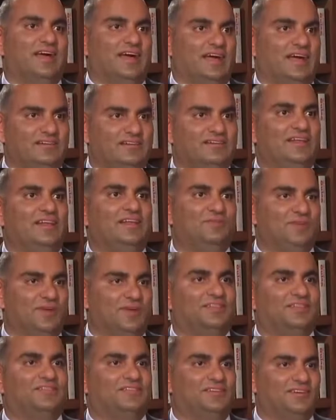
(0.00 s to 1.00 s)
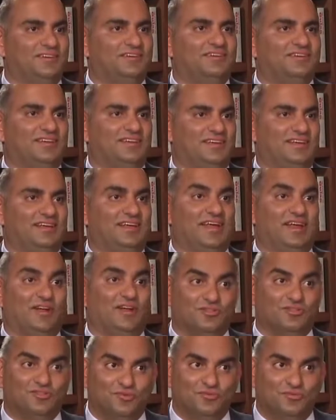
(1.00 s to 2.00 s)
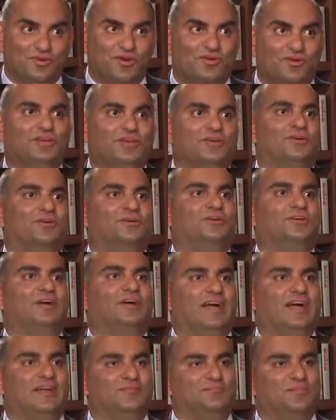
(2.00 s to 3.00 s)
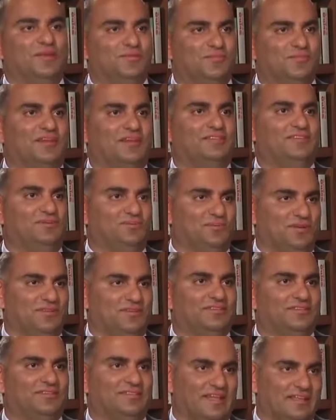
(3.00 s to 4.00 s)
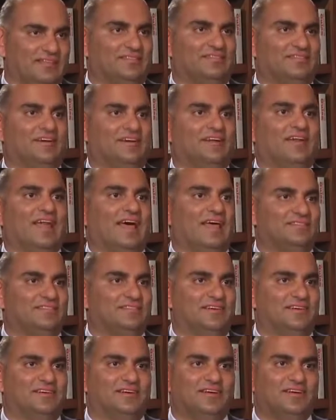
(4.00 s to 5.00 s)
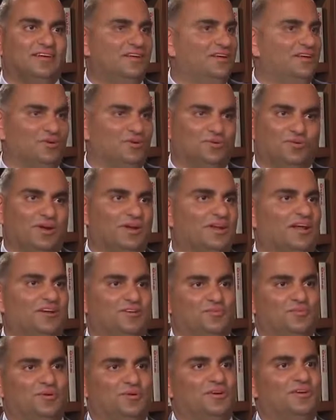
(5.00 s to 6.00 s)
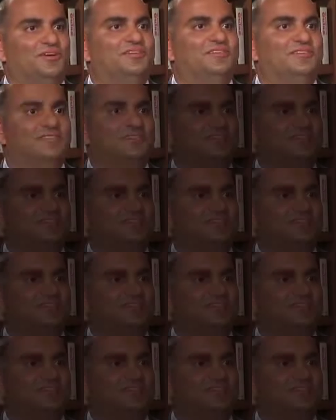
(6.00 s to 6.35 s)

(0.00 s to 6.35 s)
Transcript: at dealing with uncertainty and also very good at minimizing risk. That's the classic great entrepreneur.